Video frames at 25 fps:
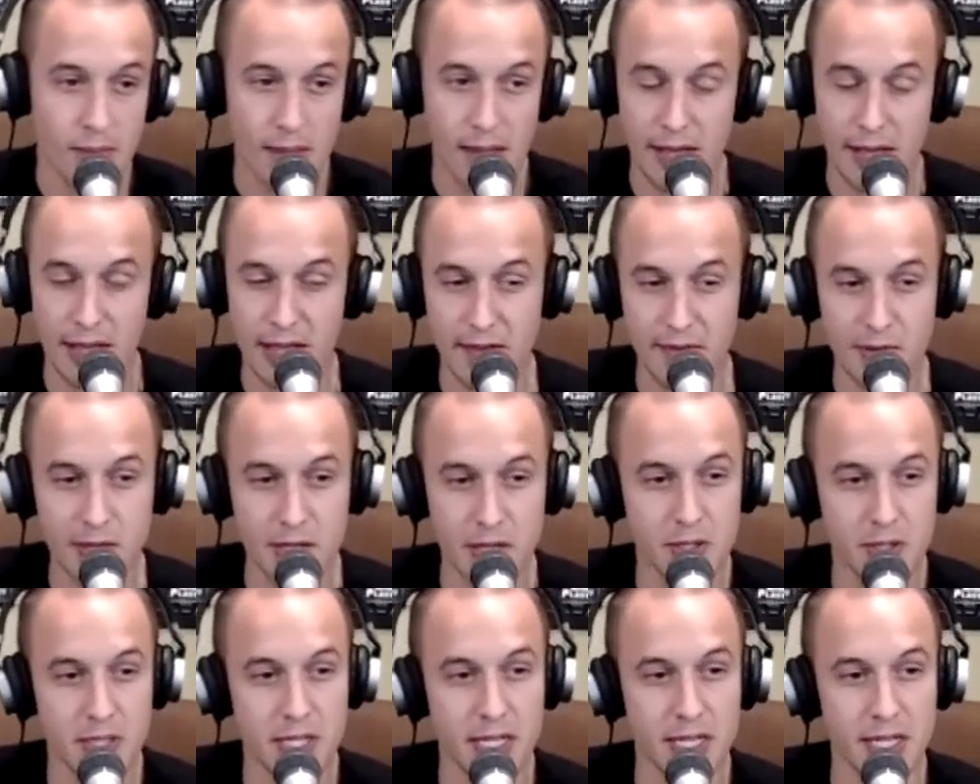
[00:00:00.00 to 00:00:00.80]
And they've been
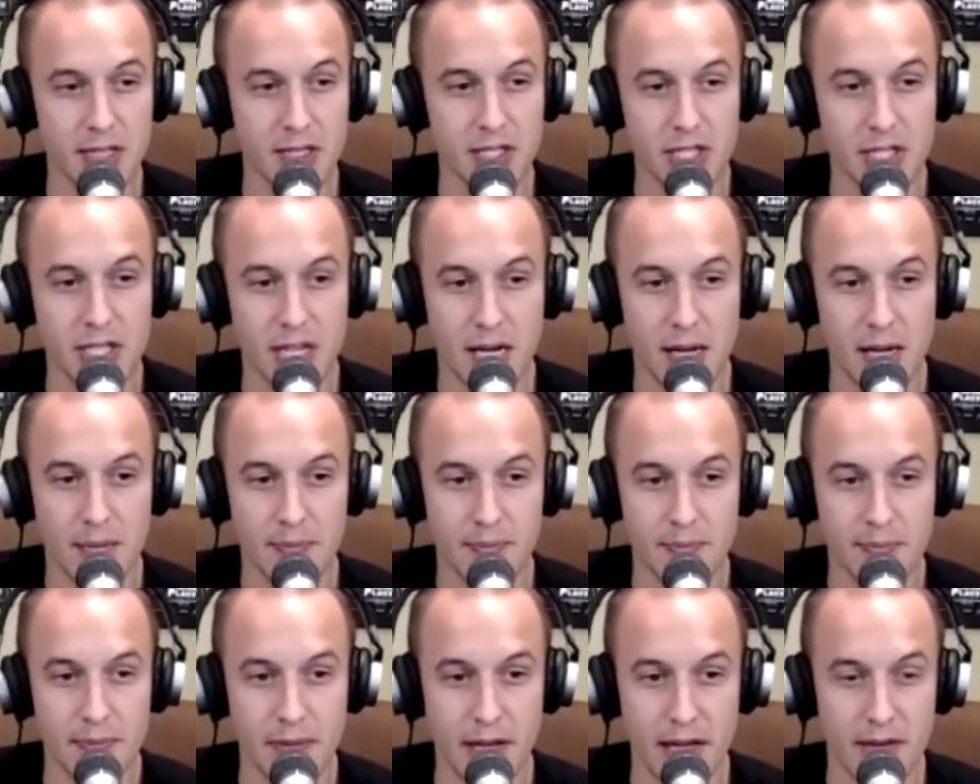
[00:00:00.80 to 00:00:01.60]
using it in the shop
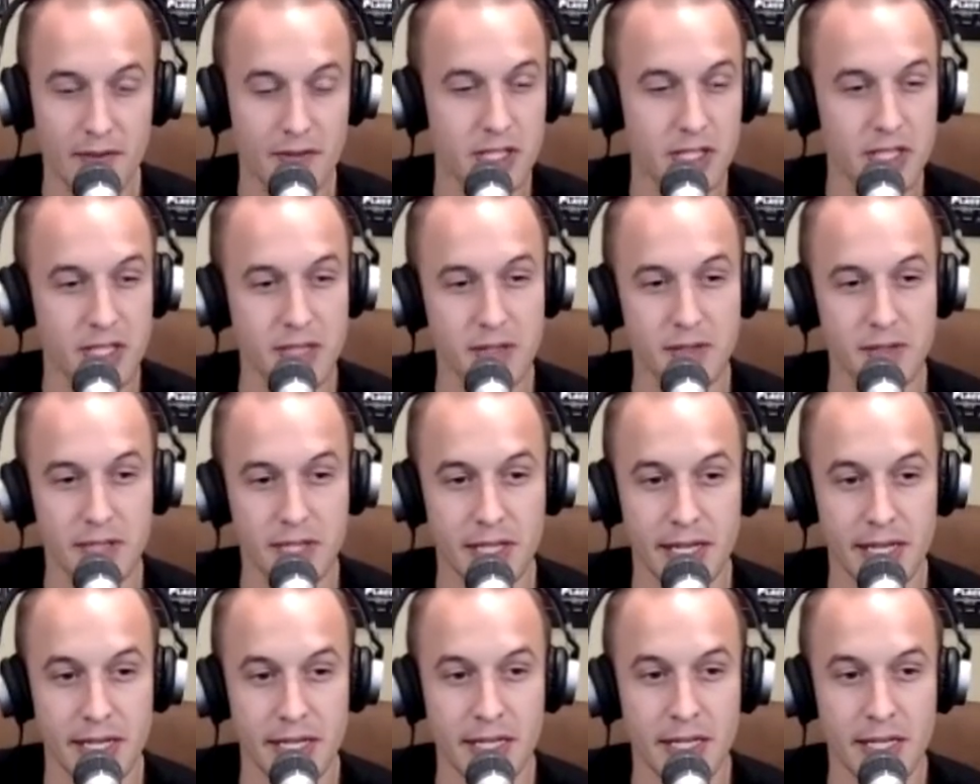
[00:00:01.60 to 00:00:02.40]
every single
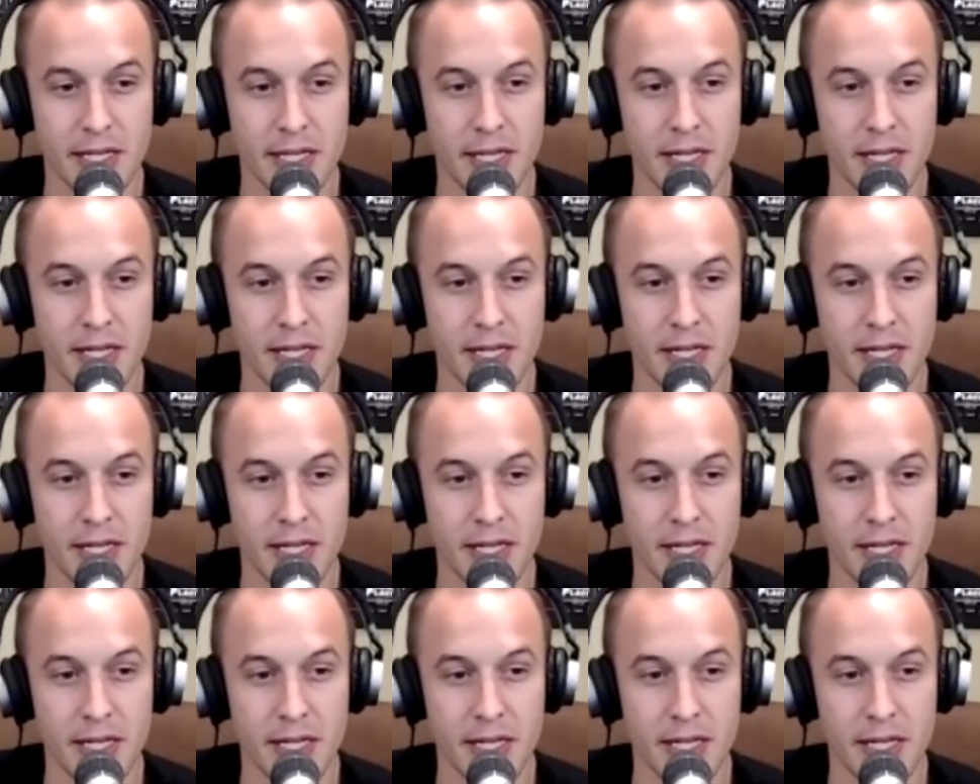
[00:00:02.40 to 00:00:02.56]
day.